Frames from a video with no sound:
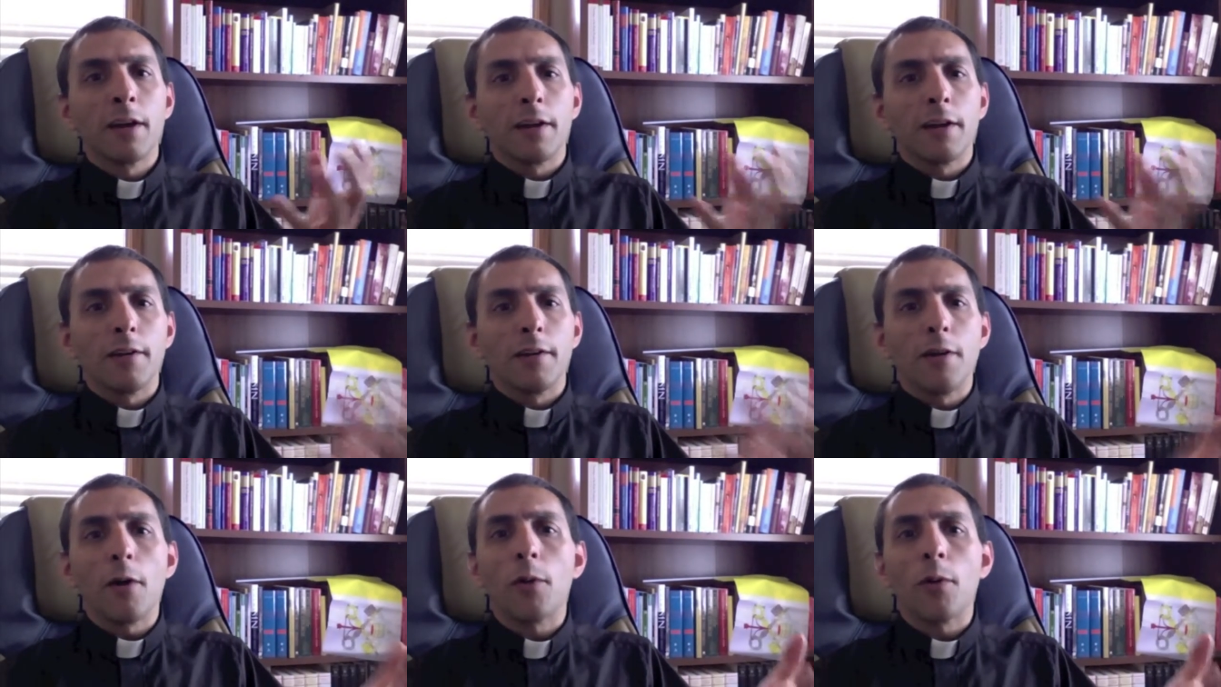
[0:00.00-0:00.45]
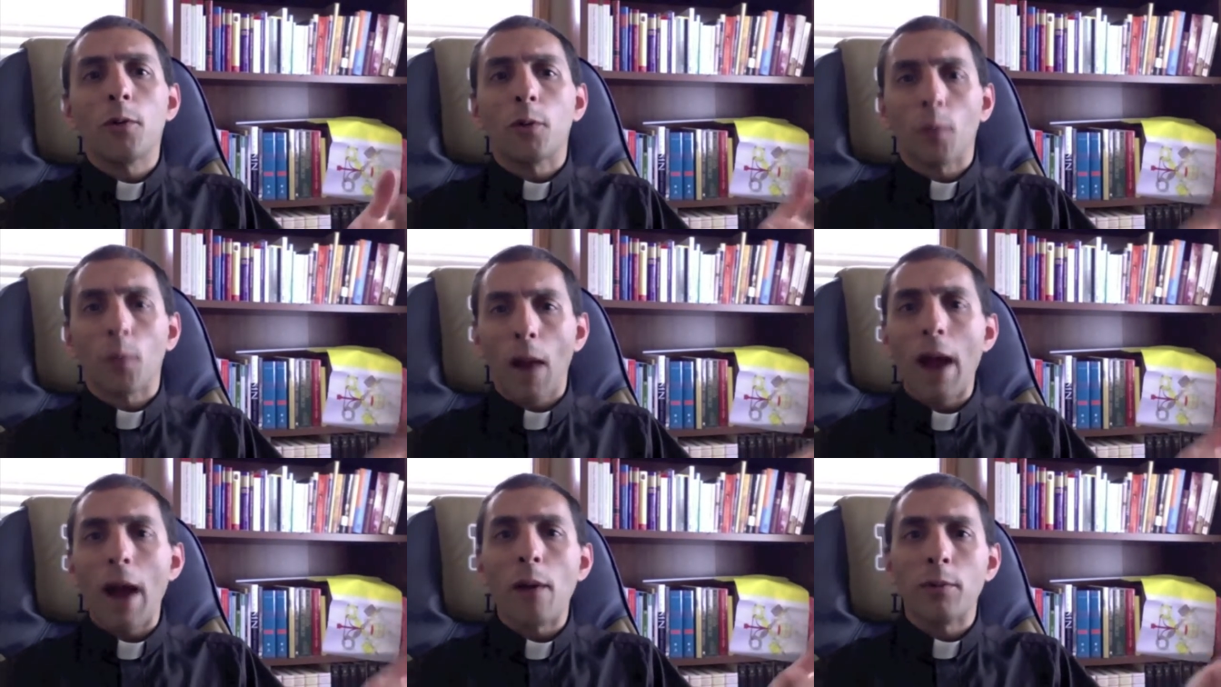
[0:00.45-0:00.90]
no
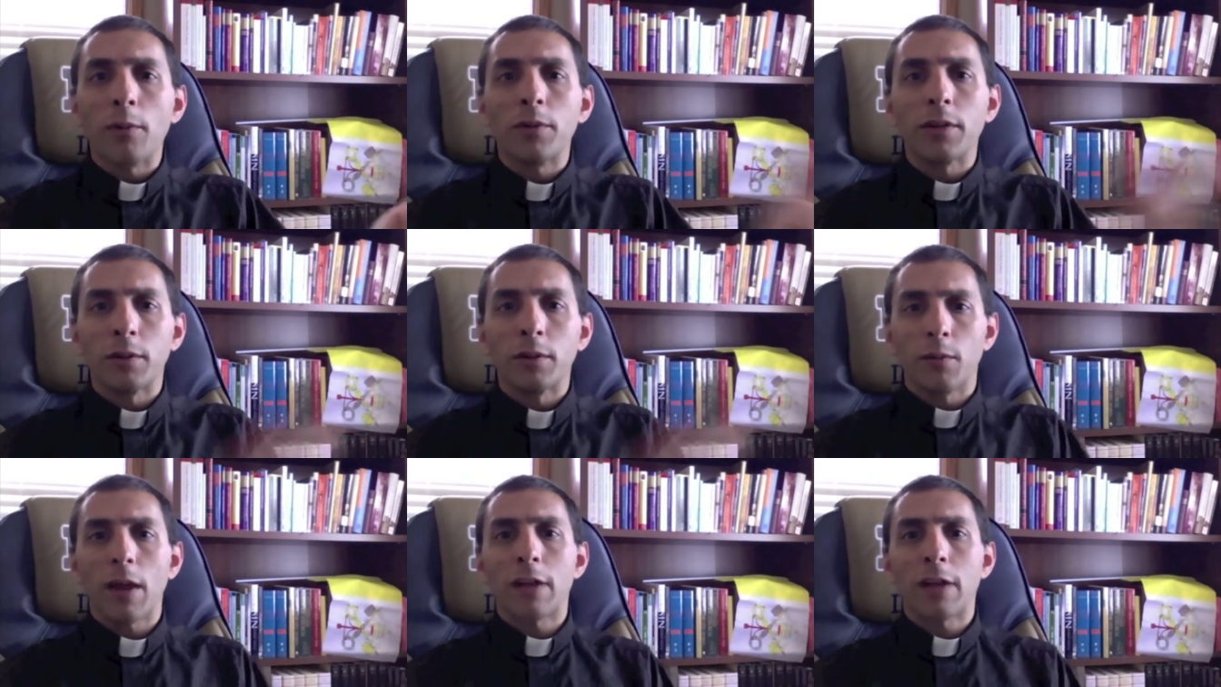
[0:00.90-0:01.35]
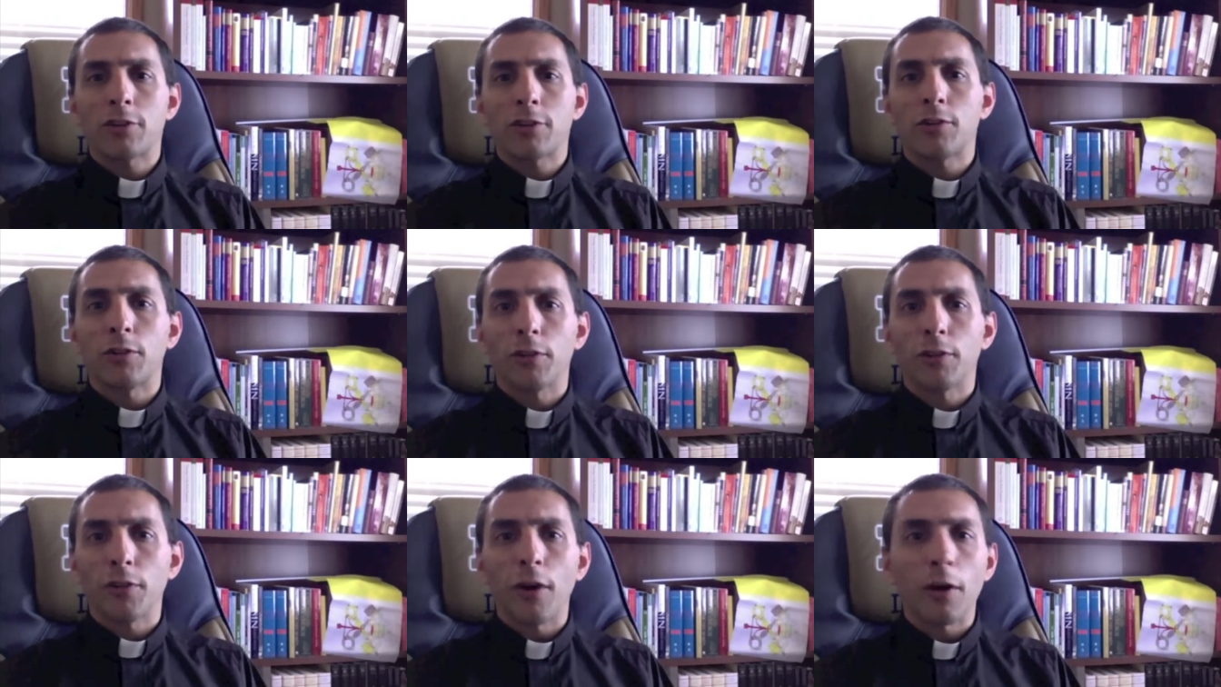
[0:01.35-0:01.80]
ground in
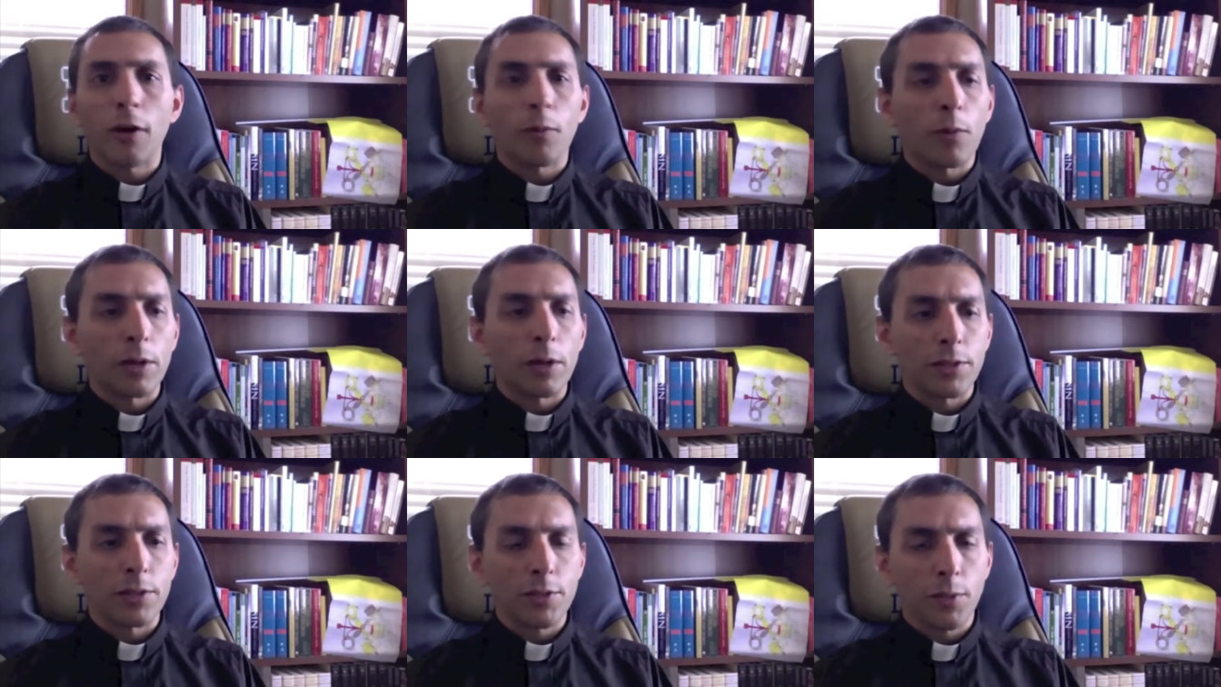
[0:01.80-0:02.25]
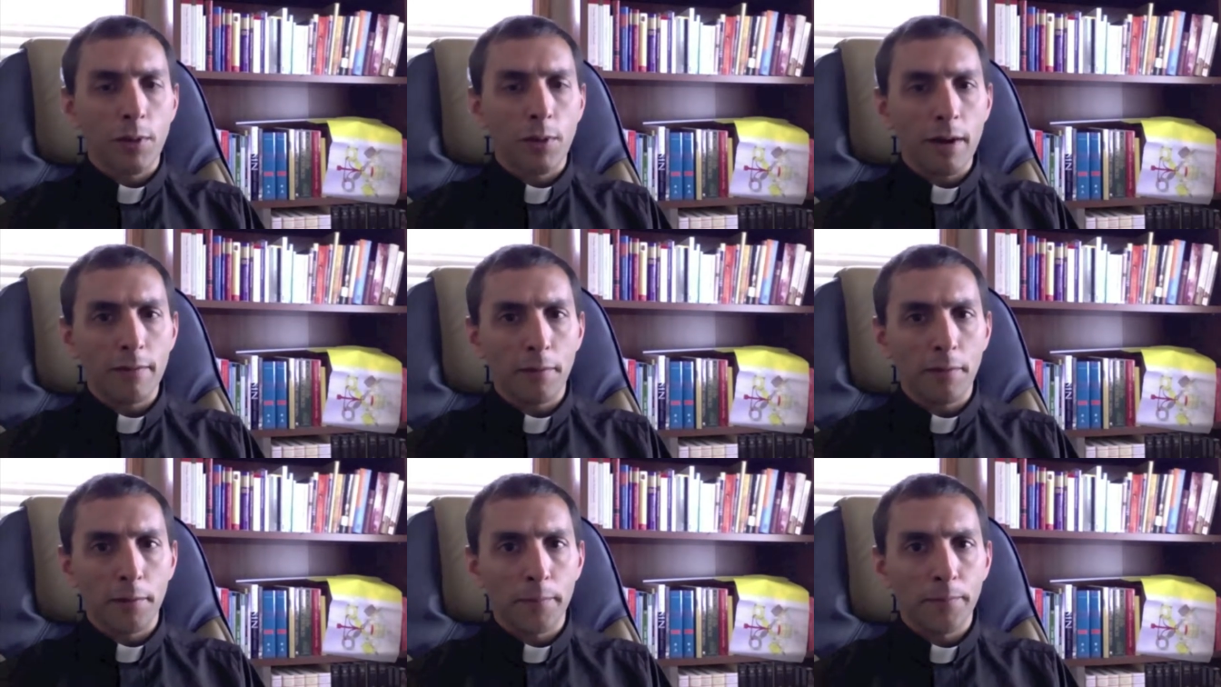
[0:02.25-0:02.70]
rational thought
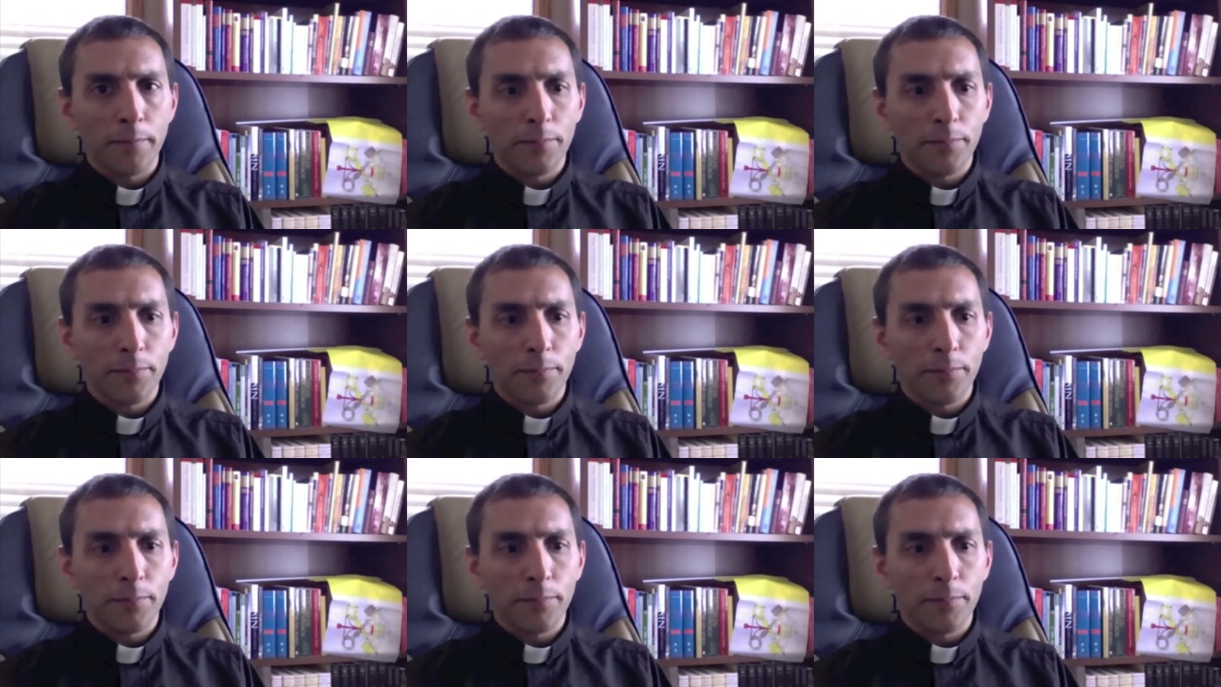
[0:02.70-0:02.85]
whatsoever.